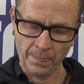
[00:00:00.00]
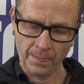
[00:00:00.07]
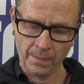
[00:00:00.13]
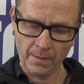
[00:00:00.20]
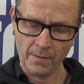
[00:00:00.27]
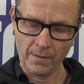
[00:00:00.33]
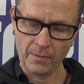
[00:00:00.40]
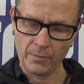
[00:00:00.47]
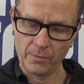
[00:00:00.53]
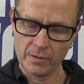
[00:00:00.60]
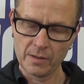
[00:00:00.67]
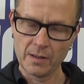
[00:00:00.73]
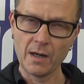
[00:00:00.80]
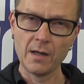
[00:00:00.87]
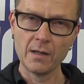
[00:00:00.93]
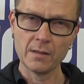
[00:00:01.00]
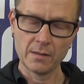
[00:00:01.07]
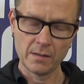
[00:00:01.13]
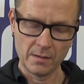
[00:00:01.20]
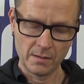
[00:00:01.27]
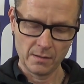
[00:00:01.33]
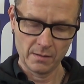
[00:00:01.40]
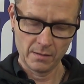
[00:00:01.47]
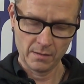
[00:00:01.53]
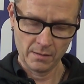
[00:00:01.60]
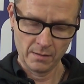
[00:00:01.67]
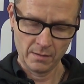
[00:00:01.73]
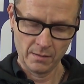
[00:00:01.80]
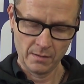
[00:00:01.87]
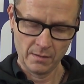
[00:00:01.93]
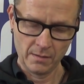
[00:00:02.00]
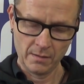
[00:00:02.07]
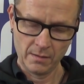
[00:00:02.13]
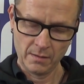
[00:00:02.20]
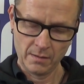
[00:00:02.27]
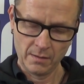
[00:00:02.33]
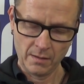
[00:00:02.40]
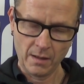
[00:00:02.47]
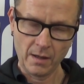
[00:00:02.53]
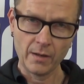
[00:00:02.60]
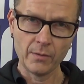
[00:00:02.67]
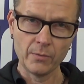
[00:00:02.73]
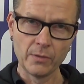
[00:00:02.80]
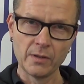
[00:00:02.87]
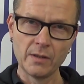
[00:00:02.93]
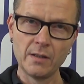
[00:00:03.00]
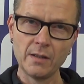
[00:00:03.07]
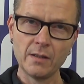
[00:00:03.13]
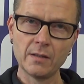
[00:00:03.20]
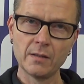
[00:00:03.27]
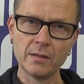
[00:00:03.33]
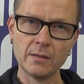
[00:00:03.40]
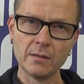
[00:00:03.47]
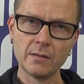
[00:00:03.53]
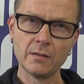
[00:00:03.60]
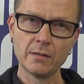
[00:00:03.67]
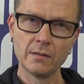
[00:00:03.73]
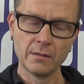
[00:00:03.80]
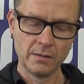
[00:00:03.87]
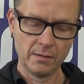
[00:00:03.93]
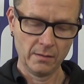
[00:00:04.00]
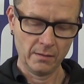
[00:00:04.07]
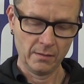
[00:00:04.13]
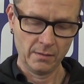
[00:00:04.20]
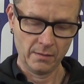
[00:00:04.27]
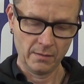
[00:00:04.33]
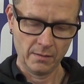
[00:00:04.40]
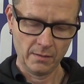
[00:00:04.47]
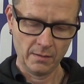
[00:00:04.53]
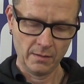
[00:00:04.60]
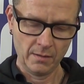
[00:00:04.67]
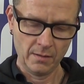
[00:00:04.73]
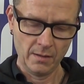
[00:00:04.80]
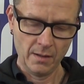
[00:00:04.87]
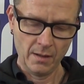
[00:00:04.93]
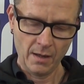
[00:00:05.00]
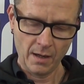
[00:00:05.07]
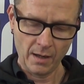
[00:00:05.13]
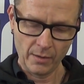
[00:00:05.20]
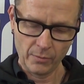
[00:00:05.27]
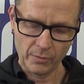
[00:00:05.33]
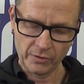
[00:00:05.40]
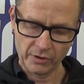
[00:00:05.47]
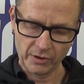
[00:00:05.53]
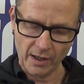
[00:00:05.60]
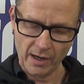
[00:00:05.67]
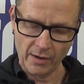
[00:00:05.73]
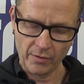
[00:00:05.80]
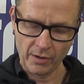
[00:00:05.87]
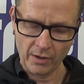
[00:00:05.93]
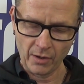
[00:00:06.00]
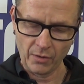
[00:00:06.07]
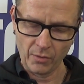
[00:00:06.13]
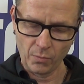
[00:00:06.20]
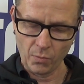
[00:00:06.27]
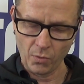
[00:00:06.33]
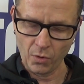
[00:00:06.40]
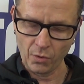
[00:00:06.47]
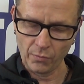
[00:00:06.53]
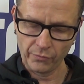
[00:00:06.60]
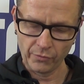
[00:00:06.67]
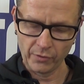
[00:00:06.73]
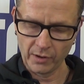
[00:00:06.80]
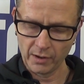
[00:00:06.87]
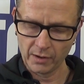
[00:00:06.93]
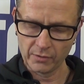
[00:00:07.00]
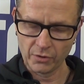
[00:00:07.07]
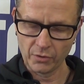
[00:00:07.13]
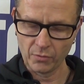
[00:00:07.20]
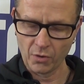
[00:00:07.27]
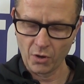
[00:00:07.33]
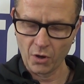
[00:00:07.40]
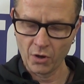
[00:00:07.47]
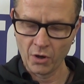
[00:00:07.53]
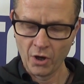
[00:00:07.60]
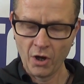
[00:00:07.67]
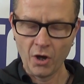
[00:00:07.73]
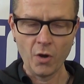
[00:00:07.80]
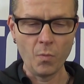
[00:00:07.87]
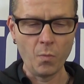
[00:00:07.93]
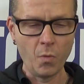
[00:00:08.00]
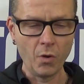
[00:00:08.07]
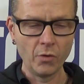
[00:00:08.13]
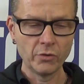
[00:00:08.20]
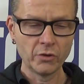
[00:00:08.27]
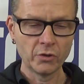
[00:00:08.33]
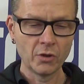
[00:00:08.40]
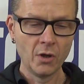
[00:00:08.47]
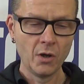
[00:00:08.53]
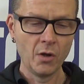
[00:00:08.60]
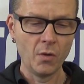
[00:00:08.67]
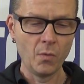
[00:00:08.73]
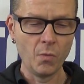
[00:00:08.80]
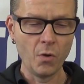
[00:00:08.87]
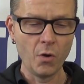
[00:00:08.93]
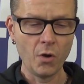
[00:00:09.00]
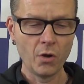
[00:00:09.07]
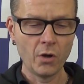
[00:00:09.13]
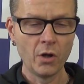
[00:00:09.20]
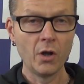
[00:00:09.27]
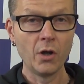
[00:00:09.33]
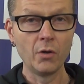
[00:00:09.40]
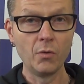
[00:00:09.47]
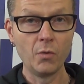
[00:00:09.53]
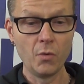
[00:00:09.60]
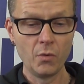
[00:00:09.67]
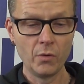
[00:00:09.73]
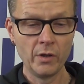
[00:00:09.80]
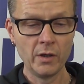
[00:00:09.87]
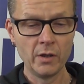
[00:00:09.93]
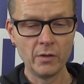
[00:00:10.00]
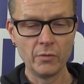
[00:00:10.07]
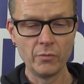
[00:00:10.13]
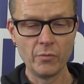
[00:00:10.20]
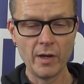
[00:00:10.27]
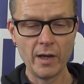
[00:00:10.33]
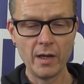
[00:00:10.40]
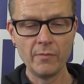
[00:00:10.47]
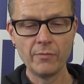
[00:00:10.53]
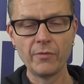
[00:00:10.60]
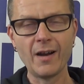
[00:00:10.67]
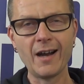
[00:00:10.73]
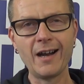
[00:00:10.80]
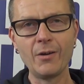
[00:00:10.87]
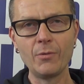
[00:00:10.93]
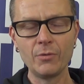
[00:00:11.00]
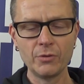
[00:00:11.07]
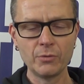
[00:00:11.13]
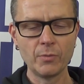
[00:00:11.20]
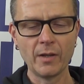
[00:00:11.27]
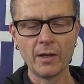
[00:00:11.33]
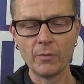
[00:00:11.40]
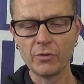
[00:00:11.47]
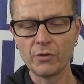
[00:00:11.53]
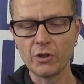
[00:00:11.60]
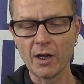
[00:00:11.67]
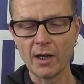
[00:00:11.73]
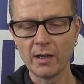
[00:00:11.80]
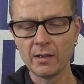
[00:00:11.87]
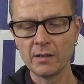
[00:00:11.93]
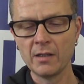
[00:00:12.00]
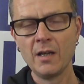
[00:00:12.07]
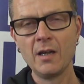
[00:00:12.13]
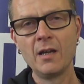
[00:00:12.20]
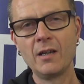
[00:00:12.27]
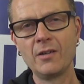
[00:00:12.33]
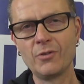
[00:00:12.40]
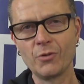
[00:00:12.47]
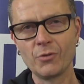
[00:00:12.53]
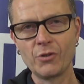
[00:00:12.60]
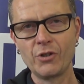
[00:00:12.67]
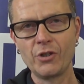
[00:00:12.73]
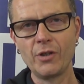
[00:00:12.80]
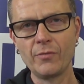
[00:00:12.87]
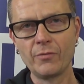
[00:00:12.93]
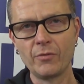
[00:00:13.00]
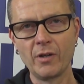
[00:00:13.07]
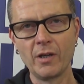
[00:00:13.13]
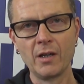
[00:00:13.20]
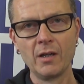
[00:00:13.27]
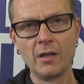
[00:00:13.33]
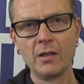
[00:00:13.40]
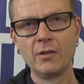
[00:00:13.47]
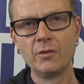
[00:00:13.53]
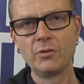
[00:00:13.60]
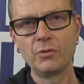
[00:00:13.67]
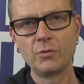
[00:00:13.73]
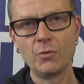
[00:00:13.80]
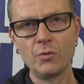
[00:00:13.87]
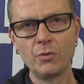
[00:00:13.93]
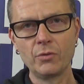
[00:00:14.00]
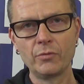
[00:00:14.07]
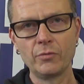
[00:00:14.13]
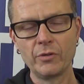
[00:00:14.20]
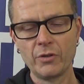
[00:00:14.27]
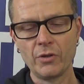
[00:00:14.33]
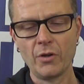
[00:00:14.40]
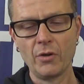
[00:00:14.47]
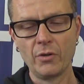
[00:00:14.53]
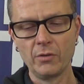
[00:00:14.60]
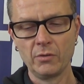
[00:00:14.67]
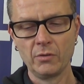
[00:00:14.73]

How there was silences, how there was distance, how there was staring at the wall for a little too long, and once a walk alone in the rain for hours without a jacket and your shivering, soaked return.